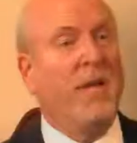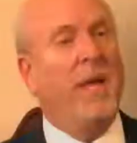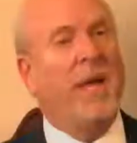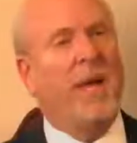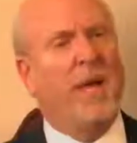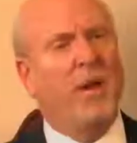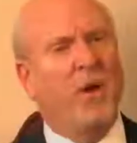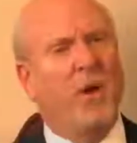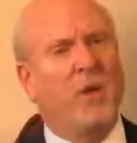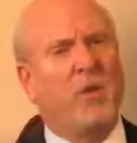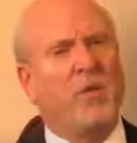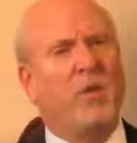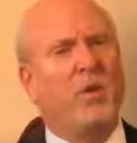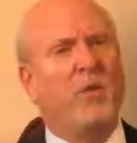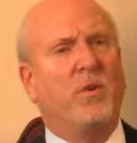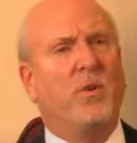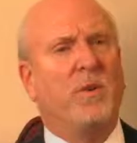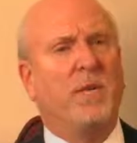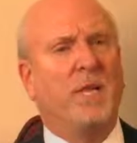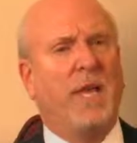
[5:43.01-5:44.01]
And also
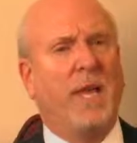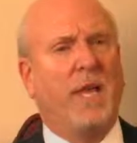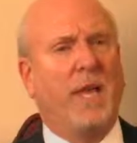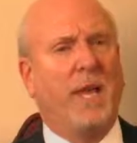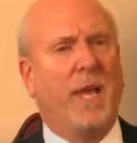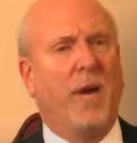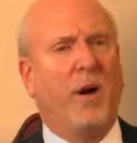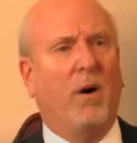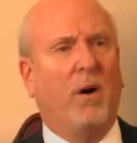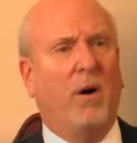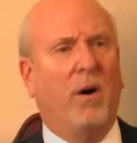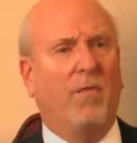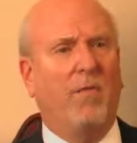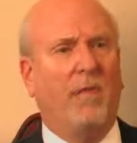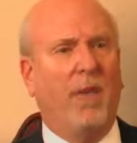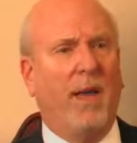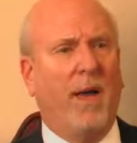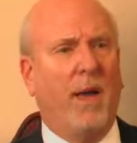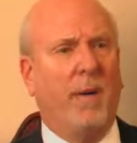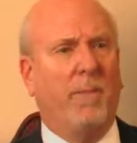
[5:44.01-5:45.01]
to take care of
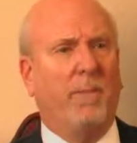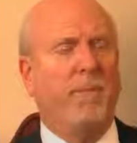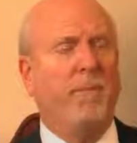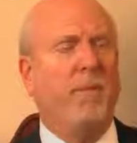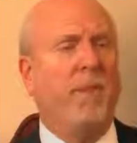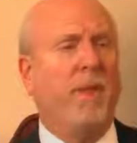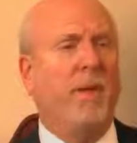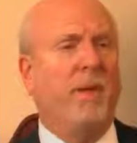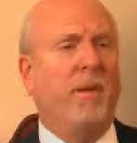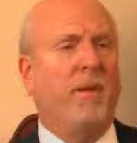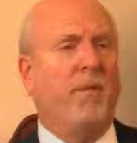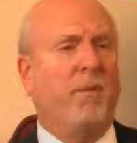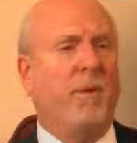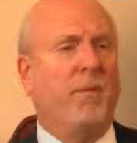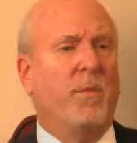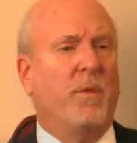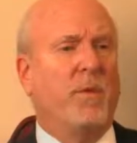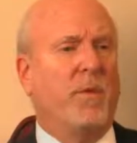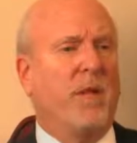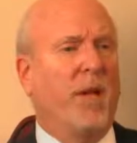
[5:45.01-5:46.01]
them from
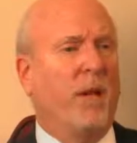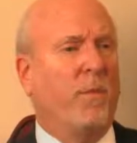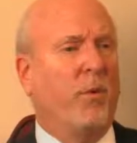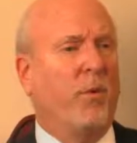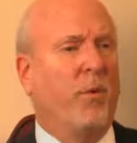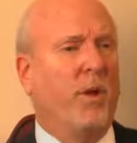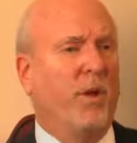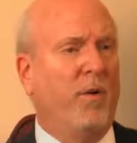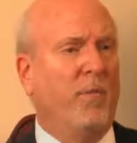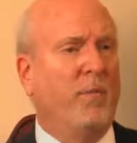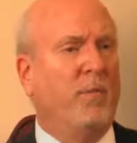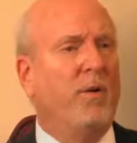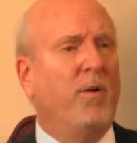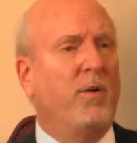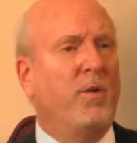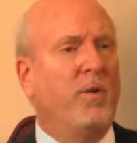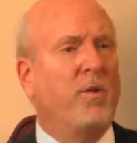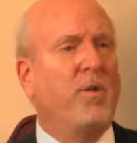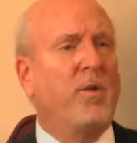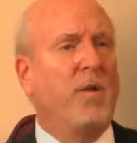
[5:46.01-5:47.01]
the standpoint of
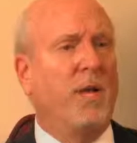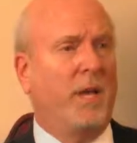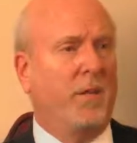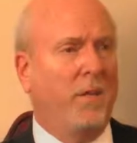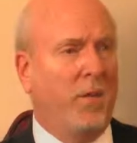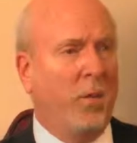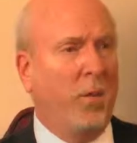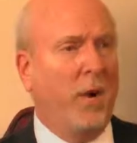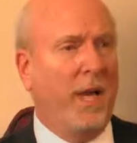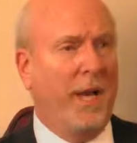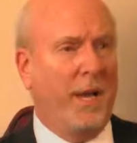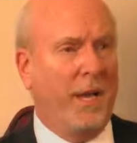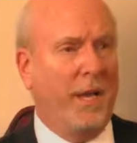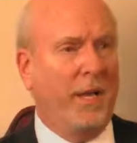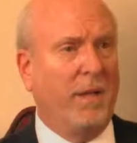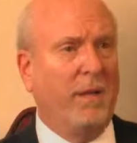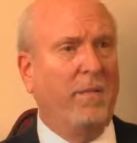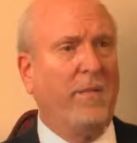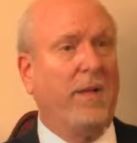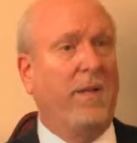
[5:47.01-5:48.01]
producing the
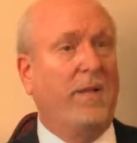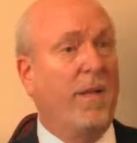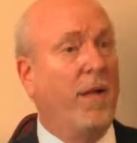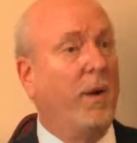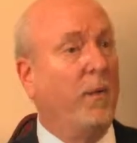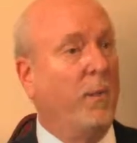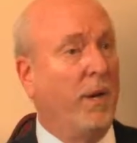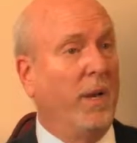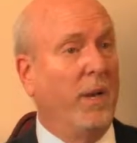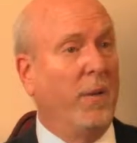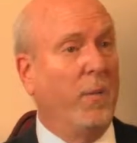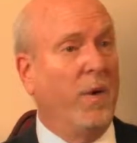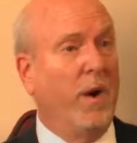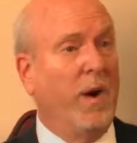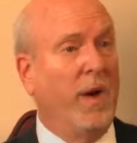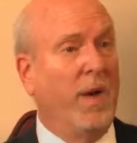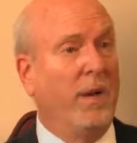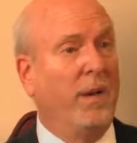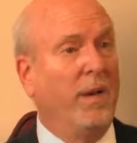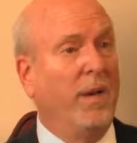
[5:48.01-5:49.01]
wedding that they really
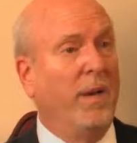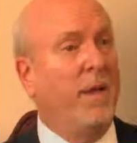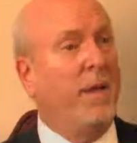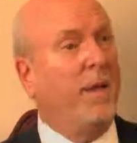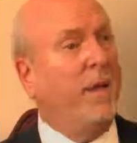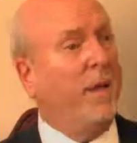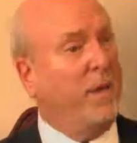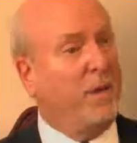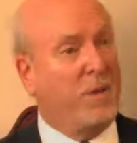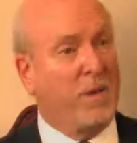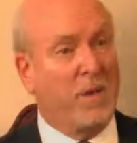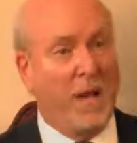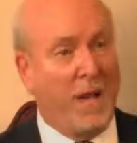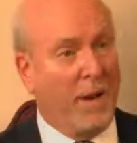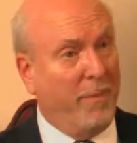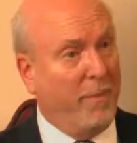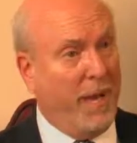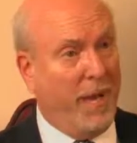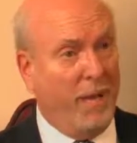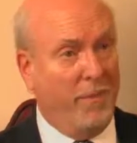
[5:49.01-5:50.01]
want. It's not
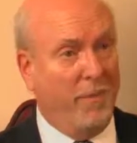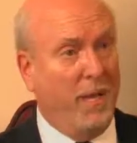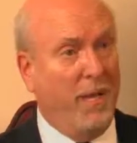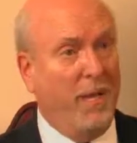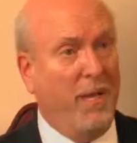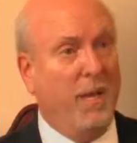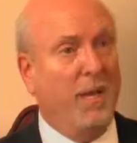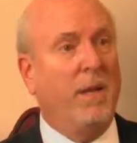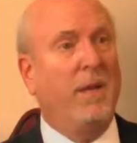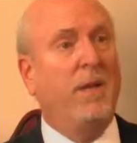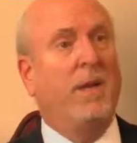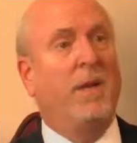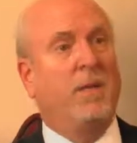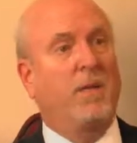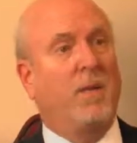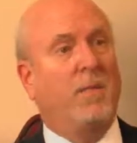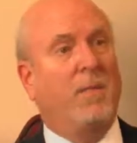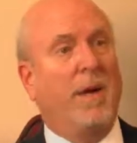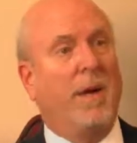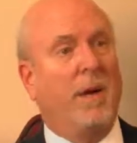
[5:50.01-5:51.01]
about me,
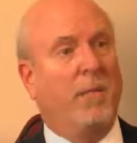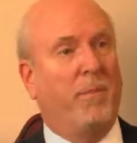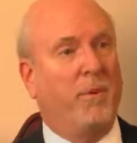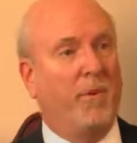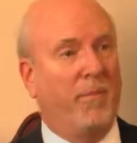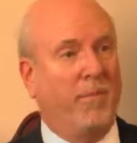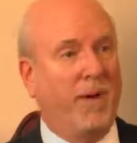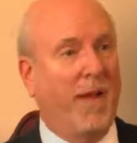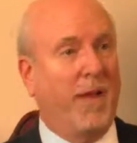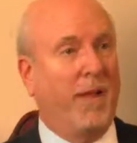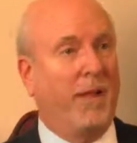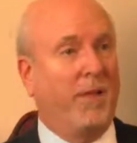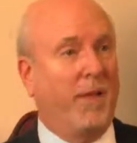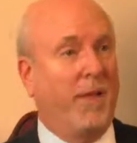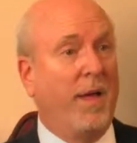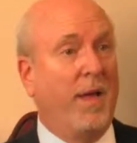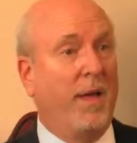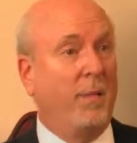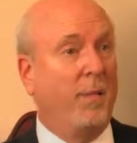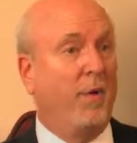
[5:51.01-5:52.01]
it's about providing
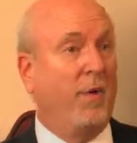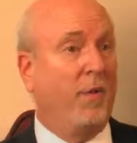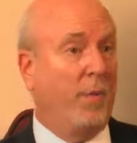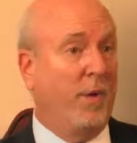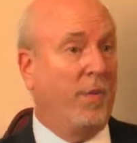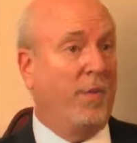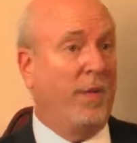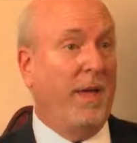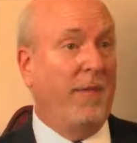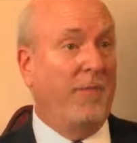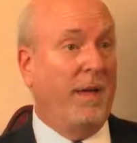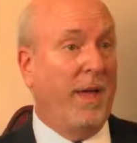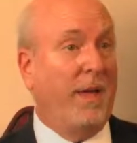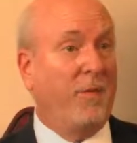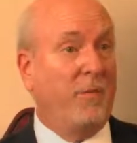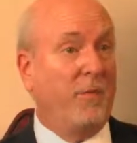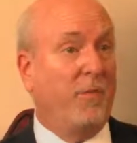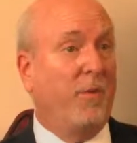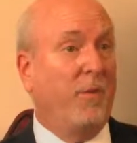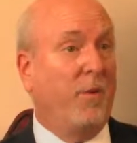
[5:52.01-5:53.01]
them with what they've
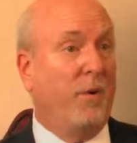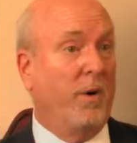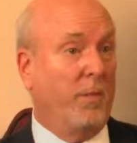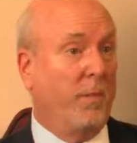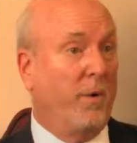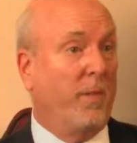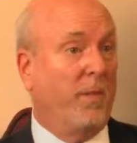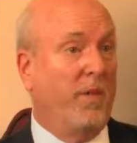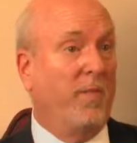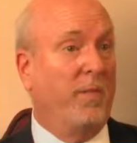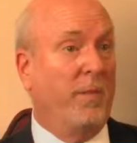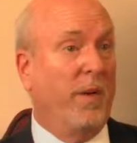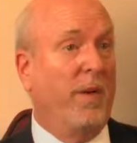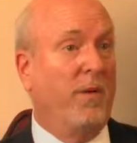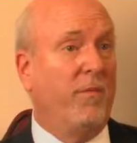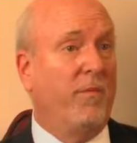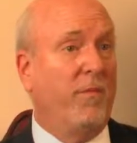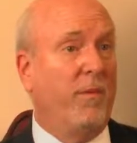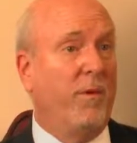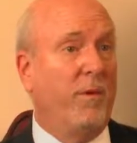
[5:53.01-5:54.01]
asked for and what they've paid
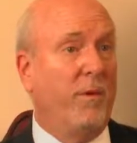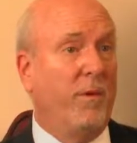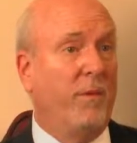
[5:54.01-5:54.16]
for.